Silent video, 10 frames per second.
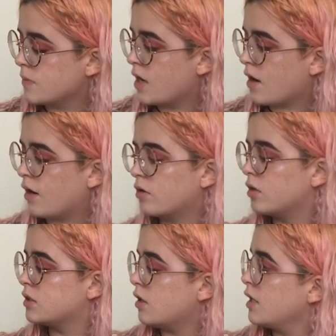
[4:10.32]
Yeah, I
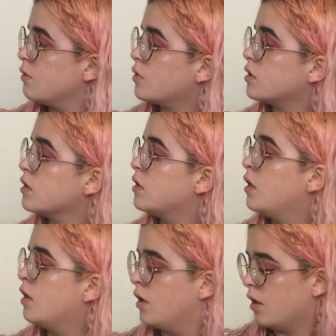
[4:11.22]
got a tiny
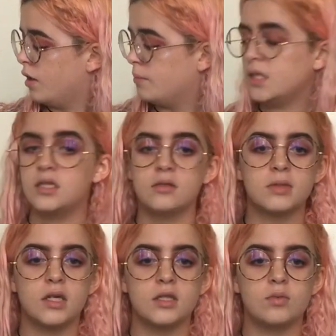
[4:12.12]
one, a medium
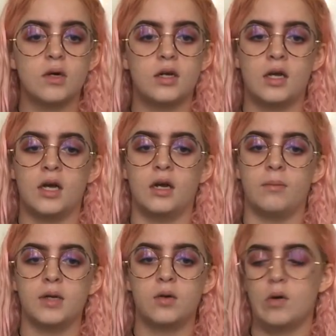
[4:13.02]
sized one, and a
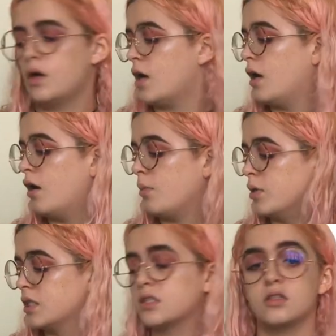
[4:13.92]
big one, and I
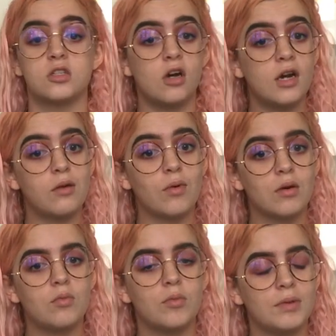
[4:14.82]
predict the tiny
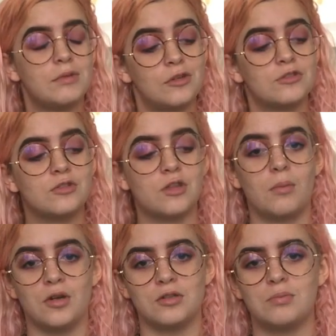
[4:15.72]
one will be used the
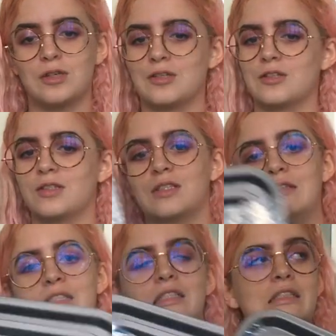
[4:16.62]
most because
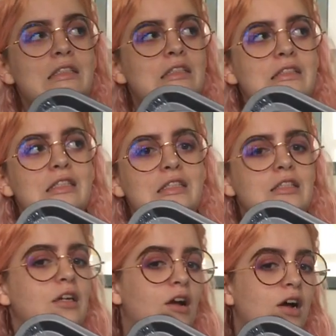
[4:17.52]

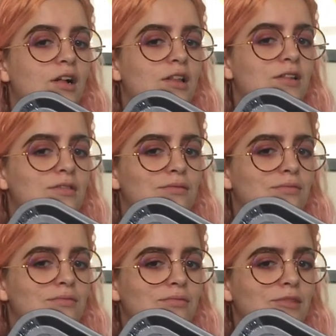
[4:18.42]
your girl
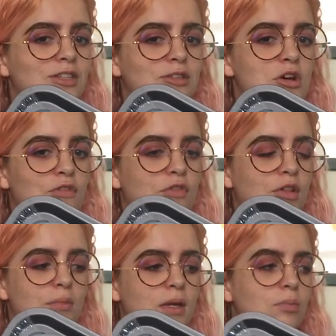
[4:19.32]
doesn't cook for
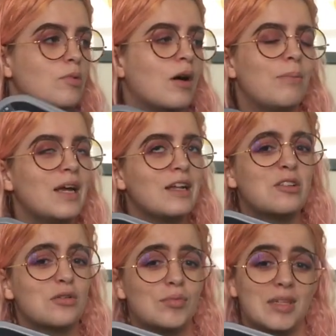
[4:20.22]
other people. I barely
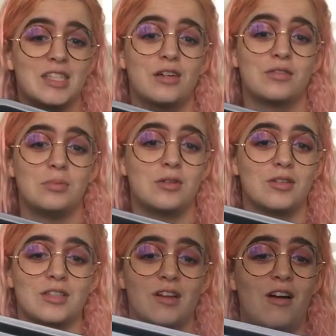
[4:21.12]
cook for myself, to be
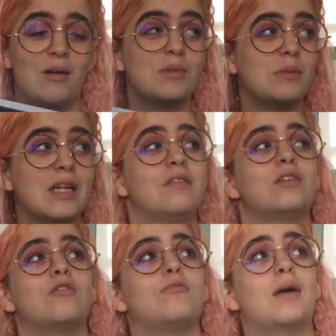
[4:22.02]
honest. Like, I'm gonna be
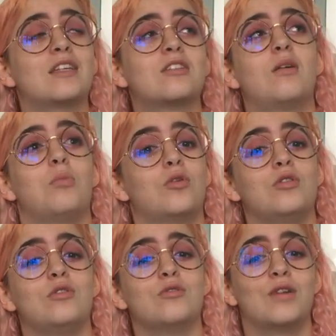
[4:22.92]
living off pasta and pot
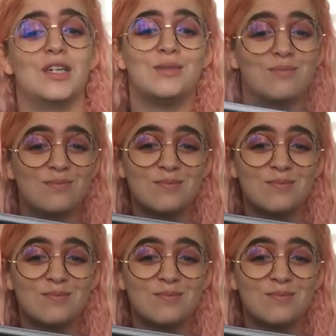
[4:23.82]
noodle, like.